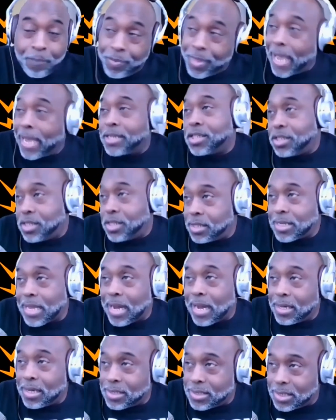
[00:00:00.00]
that's just
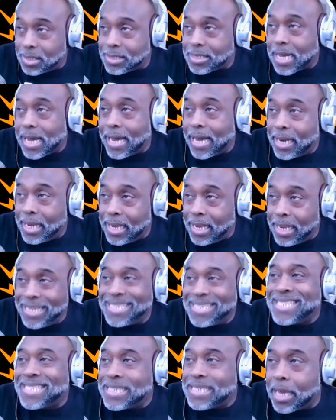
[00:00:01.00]
how the society
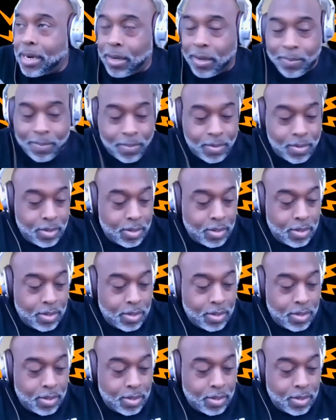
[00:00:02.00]
is set up.